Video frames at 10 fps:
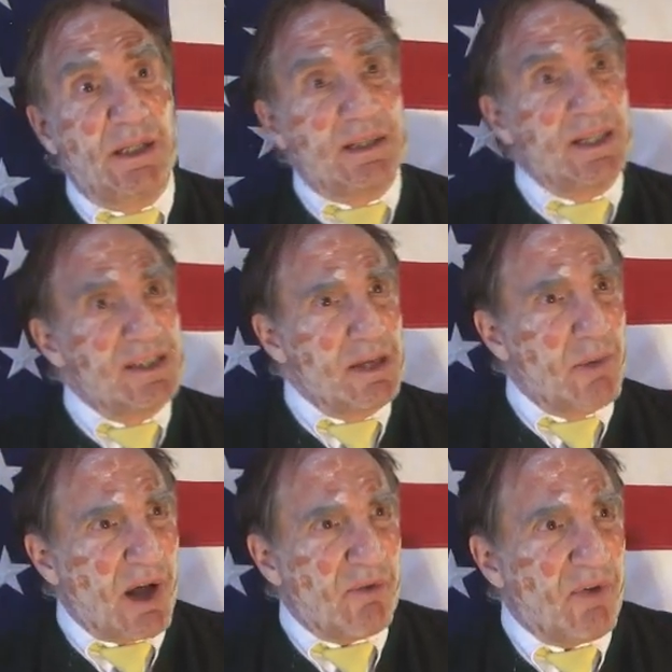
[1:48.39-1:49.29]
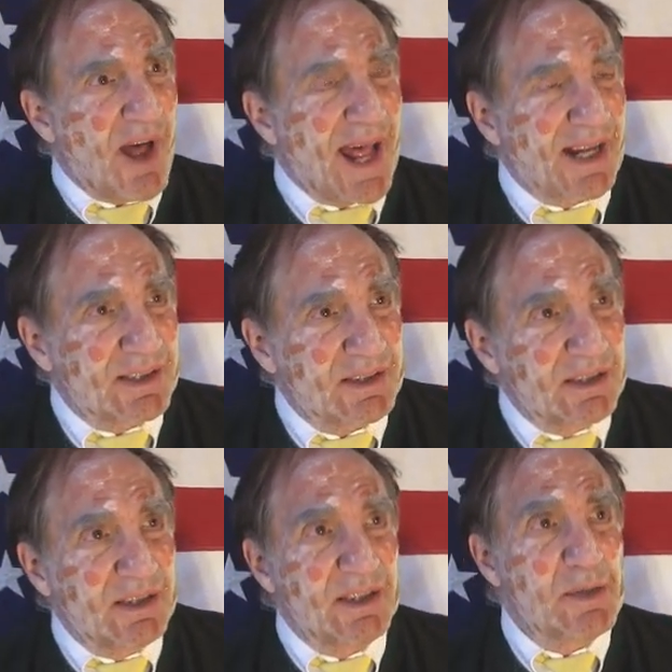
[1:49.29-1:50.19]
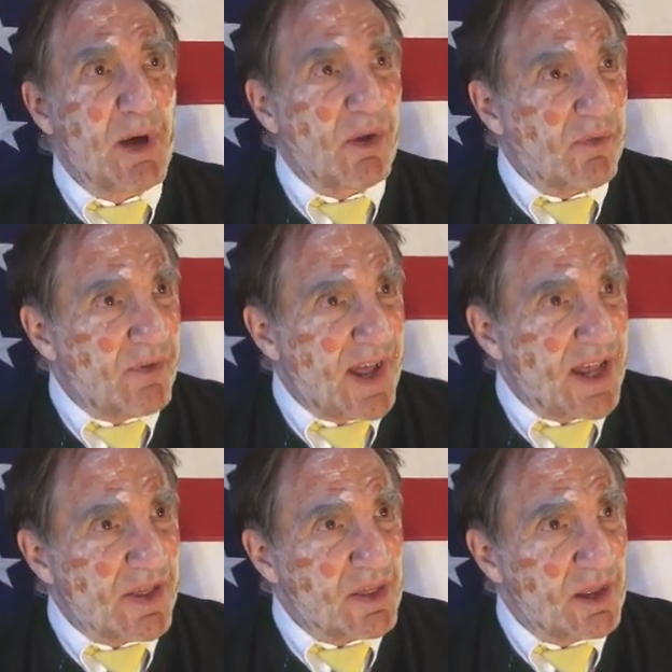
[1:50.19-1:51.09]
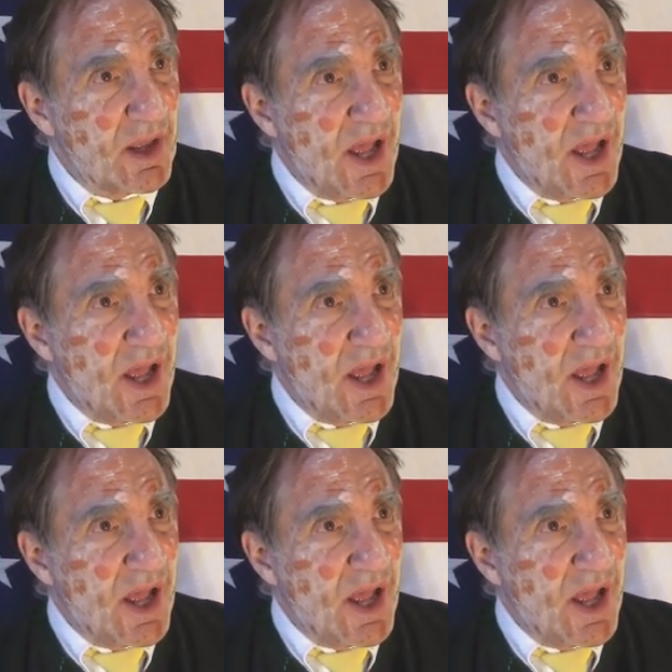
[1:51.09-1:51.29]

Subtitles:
This isn't about facts, it's about faith.